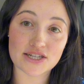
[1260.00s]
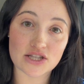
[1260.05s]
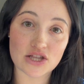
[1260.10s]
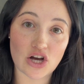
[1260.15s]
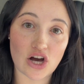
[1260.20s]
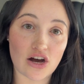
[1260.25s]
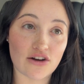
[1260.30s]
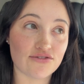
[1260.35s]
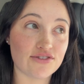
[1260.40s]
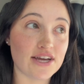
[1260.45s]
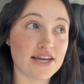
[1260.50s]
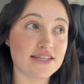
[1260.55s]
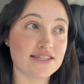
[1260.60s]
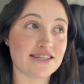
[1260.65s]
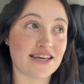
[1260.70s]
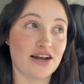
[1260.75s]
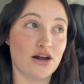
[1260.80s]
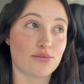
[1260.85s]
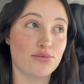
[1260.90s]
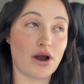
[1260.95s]
the office,
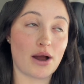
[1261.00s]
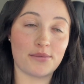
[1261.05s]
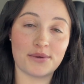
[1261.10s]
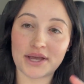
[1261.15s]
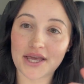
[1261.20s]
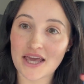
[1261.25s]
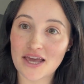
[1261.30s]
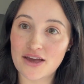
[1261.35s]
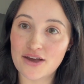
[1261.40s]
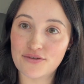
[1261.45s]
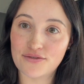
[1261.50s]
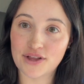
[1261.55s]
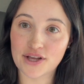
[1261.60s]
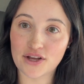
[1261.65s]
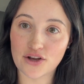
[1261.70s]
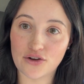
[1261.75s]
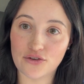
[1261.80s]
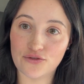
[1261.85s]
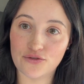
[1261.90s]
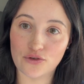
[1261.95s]
and I'll probably give like
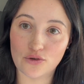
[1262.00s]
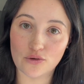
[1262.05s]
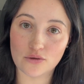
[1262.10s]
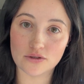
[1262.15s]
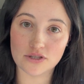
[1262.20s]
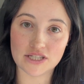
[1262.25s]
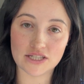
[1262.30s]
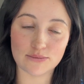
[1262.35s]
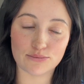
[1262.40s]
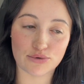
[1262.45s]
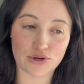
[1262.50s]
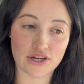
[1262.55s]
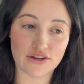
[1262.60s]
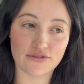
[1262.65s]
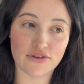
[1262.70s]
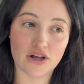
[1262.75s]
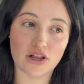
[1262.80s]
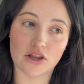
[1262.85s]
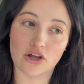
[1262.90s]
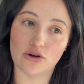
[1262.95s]
a full debrief
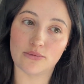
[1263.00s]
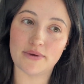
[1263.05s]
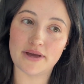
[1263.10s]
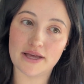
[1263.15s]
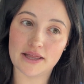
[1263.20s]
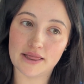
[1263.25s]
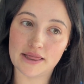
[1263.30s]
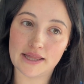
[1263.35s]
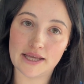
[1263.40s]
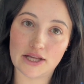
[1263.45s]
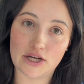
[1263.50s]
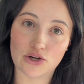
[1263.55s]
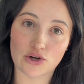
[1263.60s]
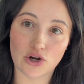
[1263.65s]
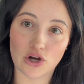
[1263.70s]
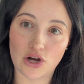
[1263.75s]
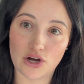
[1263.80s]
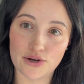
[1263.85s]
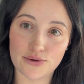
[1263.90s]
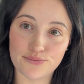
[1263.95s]
a little bit later
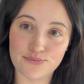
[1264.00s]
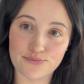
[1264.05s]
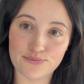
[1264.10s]
on.